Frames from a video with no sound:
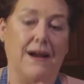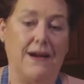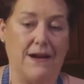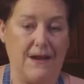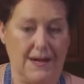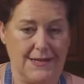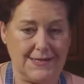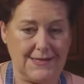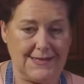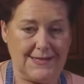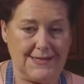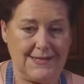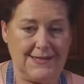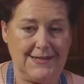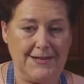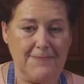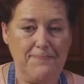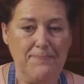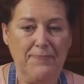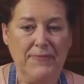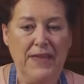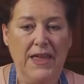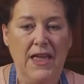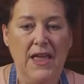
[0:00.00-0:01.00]
custard.
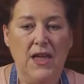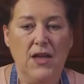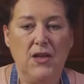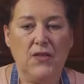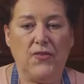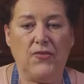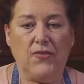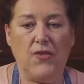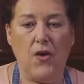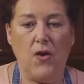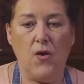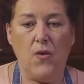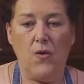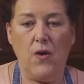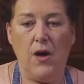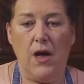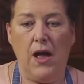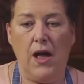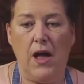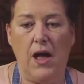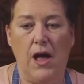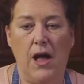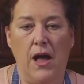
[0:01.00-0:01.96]
So